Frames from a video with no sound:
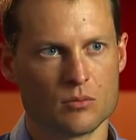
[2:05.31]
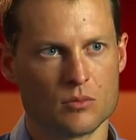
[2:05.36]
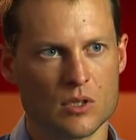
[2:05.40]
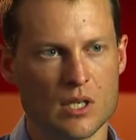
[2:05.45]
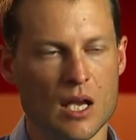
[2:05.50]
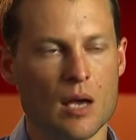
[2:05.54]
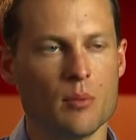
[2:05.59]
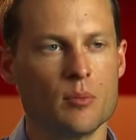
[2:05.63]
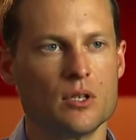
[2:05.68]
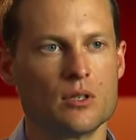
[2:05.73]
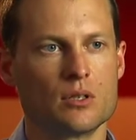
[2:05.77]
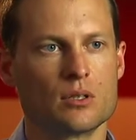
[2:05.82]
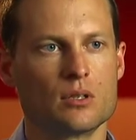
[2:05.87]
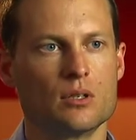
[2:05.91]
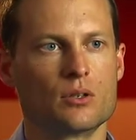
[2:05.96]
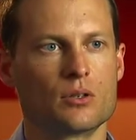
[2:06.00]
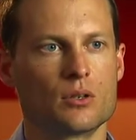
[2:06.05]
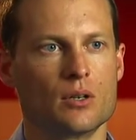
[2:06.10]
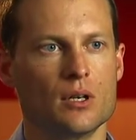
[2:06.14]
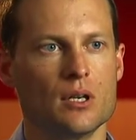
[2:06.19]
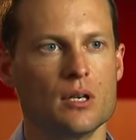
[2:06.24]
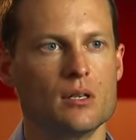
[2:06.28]
damage to
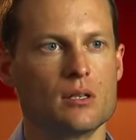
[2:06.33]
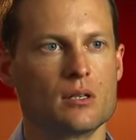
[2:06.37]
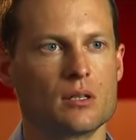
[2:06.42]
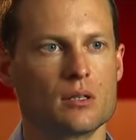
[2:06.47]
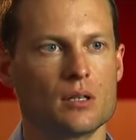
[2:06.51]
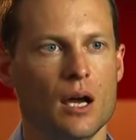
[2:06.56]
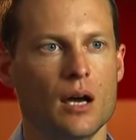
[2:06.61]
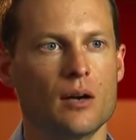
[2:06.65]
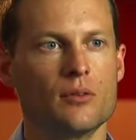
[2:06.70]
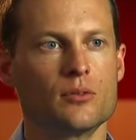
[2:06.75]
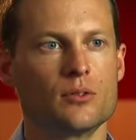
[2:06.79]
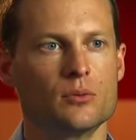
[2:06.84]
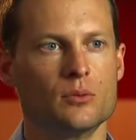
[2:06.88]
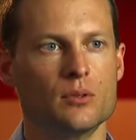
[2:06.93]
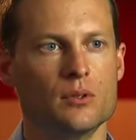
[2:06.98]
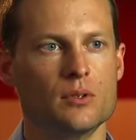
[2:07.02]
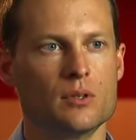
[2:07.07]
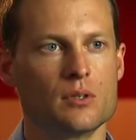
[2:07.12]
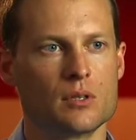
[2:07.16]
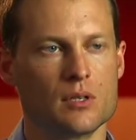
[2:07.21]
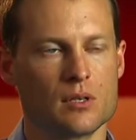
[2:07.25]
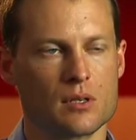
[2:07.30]
trees
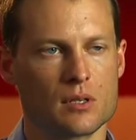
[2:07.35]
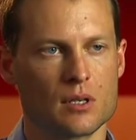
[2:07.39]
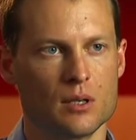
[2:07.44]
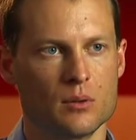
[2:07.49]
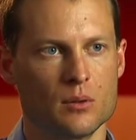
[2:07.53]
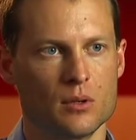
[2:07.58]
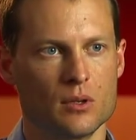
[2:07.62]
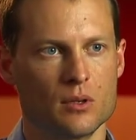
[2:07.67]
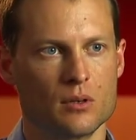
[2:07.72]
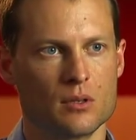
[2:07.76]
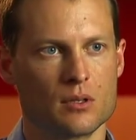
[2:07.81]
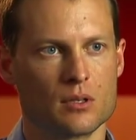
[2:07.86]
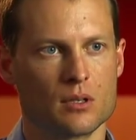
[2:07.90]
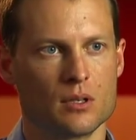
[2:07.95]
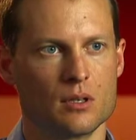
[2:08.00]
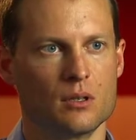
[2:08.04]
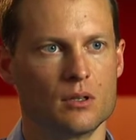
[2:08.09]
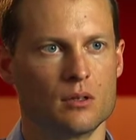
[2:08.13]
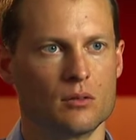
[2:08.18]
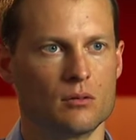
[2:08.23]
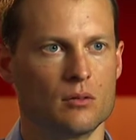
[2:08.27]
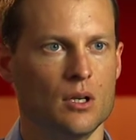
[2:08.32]
afterwards to see whether it's
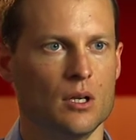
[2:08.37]
a